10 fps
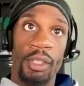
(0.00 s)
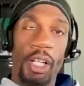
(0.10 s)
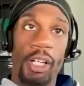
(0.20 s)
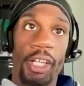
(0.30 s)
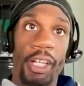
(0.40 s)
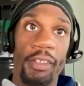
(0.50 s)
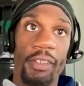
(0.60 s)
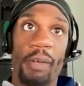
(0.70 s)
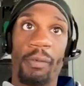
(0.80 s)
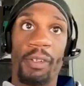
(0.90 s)
Oh yeah,
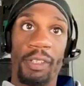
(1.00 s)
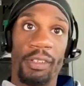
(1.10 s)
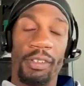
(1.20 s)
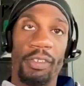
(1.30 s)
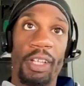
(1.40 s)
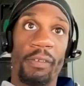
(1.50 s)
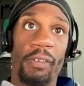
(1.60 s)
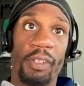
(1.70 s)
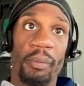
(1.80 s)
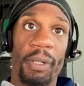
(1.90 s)
definitely.
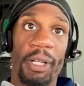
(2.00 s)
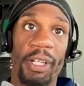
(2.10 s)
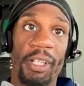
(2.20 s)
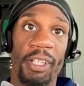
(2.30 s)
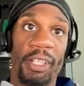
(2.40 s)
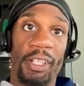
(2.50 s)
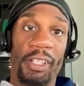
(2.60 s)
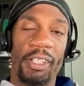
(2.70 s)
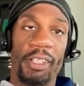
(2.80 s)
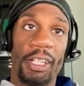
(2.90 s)
Definitely. But again, I
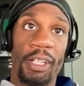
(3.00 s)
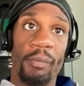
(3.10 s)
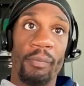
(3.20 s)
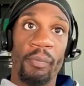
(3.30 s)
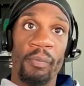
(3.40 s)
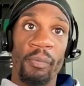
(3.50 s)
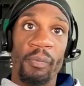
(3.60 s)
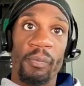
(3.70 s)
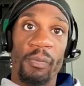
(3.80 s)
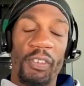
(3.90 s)
think that
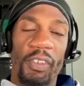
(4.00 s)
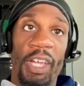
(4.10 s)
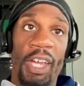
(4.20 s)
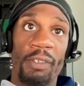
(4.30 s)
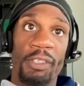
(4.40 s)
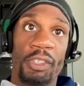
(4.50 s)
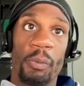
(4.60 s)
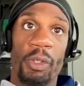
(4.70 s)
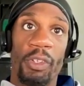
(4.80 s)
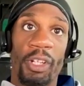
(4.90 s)
having
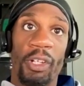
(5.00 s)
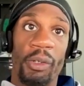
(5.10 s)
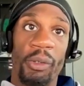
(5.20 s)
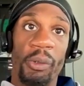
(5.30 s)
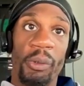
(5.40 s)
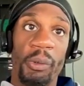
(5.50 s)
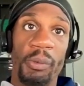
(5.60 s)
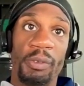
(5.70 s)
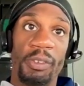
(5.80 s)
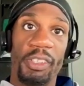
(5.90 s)
someone there who
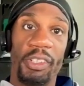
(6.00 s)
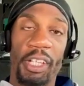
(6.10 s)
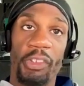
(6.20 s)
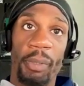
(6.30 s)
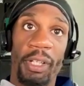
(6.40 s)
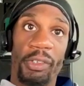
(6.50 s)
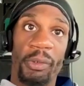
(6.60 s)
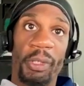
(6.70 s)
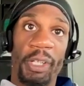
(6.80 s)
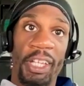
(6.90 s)
has been
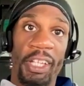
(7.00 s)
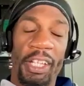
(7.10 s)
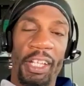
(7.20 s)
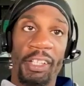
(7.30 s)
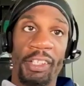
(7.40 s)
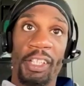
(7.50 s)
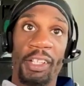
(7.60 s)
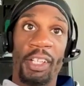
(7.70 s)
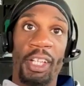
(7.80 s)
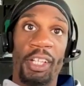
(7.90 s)
through it, and I think
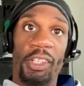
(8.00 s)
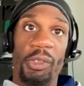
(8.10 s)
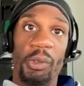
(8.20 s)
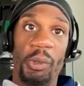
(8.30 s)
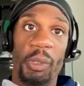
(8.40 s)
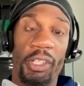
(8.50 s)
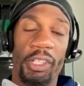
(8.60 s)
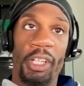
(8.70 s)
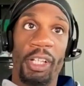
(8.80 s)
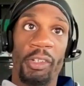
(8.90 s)
you hit the
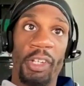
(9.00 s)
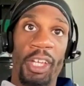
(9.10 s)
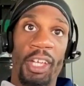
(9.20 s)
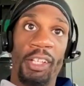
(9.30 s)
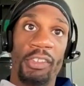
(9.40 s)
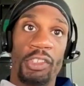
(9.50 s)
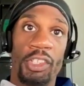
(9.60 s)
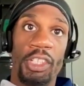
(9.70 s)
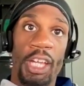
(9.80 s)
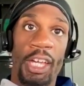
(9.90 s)
nail on the head.
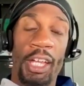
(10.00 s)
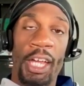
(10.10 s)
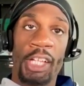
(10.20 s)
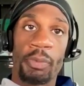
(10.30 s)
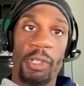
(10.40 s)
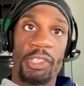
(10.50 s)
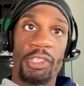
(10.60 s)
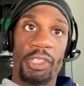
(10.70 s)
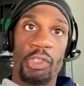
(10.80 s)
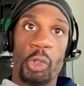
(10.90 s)
She had
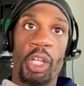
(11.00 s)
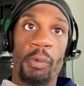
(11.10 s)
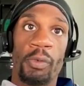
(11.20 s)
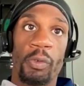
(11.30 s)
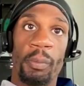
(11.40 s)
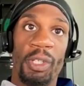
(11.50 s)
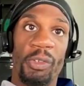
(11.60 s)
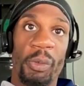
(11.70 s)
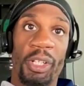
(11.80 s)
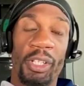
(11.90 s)
aspirations and dreams for me
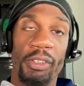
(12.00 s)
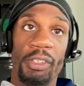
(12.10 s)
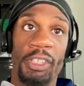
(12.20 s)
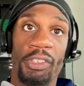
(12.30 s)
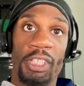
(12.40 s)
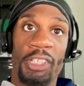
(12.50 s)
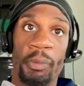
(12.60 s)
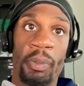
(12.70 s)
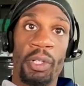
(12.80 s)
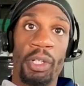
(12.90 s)
as well, as
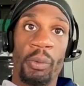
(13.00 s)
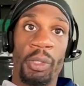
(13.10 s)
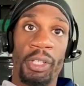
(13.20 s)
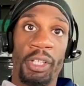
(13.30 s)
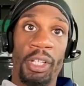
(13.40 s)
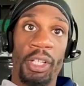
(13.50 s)
a parent would.